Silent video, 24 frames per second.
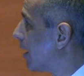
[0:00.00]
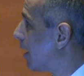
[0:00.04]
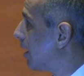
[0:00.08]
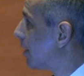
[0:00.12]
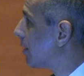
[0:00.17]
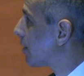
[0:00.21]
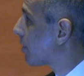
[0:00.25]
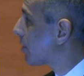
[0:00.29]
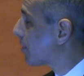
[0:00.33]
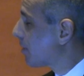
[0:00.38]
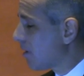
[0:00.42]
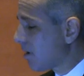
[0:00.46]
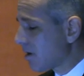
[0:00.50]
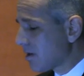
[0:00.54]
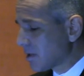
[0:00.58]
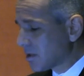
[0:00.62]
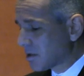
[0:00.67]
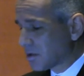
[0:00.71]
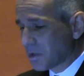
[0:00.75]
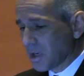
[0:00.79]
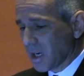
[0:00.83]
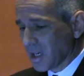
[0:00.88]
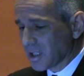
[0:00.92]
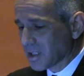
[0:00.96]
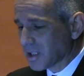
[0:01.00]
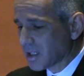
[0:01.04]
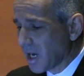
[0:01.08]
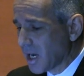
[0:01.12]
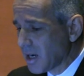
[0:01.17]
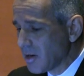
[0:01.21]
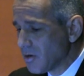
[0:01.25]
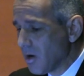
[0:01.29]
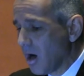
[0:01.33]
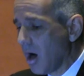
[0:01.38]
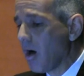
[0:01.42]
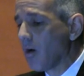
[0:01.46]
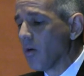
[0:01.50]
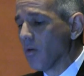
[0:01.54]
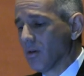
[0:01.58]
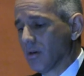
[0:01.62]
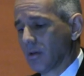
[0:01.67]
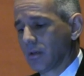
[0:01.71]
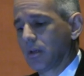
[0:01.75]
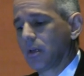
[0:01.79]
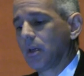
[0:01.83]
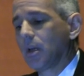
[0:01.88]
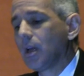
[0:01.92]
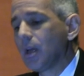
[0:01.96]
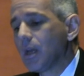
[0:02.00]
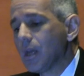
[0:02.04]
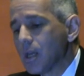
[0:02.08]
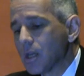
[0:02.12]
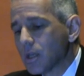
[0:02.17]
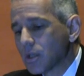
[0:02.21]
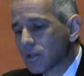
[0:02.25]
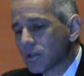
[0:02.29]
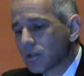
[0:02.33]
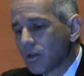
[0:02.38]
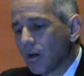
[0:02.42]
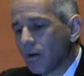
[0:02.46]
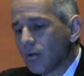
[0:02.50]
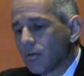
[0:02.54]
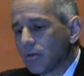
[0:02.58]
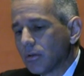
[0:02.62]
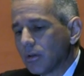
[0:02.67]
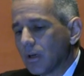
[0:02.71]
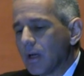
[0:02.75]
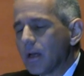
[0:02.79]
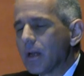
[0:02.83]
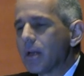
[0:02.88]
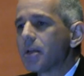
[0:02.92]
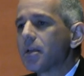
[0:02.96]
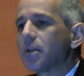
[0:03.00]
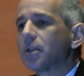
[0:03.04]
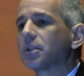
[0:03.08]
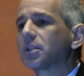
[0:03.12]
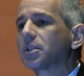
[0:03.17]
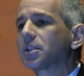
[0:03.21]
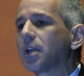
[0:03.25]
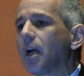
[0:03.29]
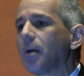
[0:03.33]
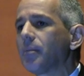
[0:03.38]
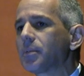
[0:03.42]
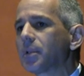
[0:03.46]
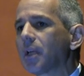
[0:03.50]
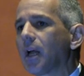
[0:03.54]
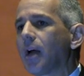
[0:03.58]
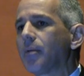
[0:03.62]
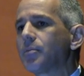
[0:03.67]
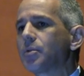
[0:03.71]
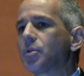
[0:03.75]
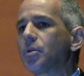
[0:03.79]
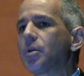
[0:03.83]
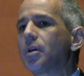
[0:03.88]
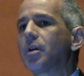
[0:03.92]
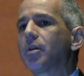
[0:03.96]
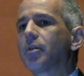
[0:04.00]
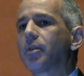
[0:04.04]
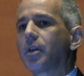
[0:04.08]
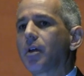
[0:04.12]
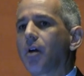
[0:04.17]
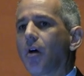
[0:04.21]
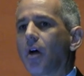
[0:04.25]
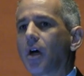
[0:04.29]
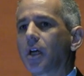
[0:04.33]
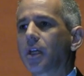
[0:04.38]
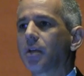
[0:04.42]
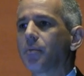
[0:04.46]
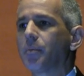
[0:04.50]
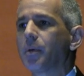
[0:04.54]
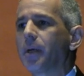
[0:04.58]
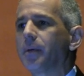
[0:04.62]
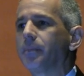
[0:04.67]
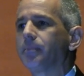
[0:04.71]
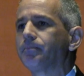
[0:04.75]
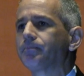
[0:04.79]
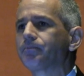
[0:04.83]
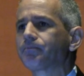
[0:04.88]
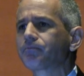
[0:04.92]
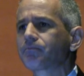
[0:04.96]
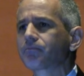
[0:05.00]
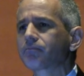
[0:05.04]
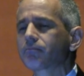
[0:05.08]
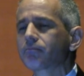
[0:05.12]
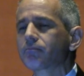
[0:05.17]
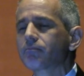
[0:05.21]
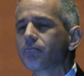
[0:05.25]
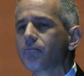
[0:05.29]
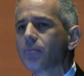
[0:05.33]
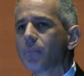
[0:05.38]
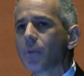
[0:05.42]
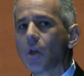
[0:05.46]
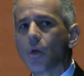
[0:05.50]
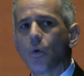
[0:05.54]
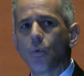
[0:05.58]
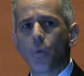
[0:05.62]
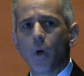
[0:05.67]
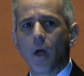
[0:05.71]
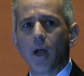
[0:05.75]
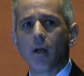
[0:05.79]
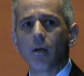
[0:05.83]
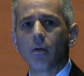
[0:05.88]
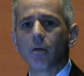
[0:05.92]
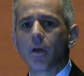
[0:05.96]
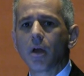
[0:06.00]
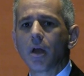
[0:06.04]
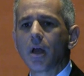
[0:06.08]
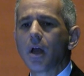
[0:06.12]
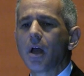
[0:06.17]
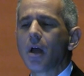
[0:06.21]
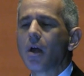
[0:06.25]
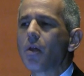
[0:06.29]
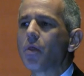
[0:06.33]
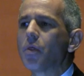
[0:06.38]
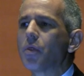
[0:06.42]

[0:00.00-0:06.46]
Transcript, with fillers: And the third is just say no. So sometimes you hear the argument, well,